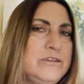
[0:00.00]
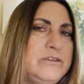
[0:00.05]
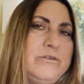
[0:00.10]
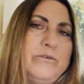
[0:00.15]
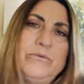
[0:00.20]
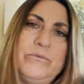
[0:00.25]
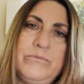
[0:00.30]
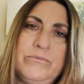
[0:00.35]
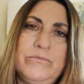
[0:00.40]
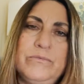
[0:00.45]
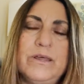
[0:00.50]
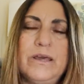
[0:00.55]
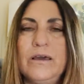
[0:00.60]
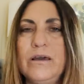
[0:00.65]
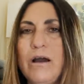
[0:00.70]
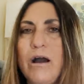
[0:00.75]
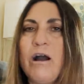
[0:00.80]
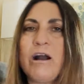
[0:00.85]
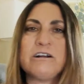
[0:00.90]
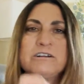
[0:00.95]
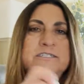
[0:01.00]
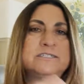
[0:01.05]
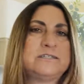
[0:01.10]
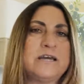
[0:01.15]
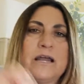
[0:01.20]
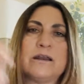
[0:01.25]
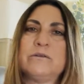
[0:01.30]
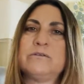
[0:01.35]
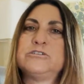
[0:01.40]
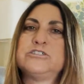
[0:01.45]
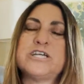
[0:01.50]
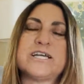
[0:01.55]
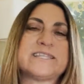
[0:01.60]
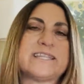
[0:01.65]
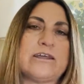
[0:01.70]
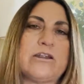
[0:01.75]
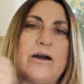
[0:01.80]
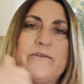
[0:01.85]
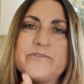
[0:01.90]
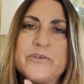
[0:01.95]
you are done. Check
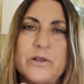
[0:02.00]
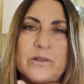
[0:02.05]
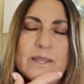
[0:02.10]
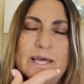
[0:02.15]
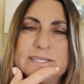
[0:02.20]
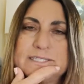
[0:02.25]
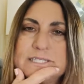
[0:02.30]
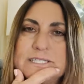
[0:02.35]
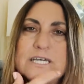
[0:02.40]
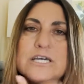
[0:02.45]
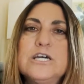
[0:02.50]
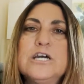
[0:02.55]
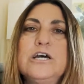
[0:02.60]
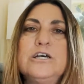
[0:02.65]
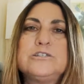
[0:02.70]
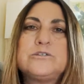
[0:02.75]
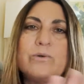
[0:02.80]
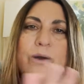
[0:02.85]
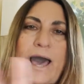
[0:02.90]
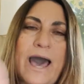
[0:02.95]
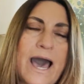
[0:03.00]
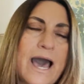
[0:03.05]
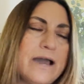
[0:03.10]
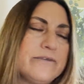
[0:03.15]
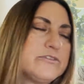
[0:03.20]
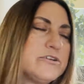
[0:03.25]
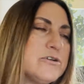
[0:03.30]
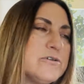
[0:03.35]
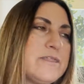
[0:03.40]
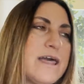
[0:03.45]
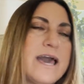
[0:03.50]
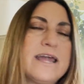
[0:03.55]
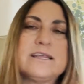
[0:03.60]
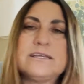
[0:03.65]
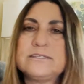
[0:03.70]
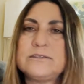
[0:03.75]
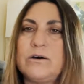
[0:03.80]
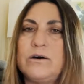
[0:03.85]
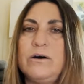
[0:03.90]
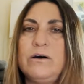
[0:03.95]
that off your list. So after that
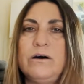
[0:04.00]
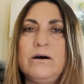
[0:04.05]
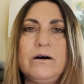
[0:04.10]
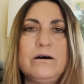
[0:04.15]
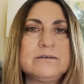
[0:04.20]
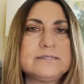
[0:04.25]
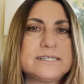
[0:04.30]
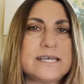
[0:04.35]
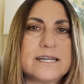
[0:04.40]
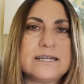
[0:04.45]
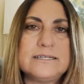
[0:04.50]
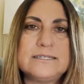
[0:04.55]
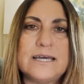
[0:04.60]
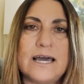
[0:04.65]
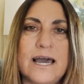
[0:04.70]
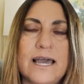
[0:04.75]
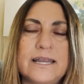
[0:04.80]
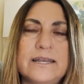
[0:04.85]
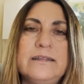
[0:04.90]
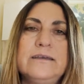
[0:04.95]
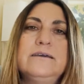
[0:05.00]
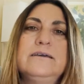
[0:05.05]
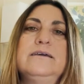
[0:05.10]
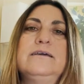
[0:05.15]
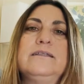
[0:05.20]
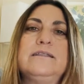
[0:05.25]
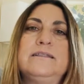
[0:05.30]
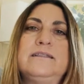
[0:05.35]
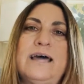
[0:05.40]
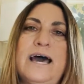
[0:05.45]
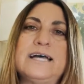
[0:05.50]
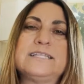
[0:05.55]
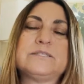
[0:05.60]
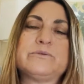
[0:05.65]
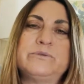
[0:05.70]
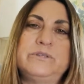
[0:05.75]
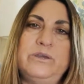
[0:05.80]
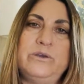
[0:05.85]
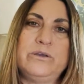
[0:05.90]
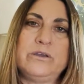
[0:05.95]
is all said and done, that's
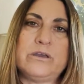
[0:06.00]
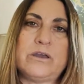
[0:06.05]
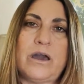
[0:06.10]
when you can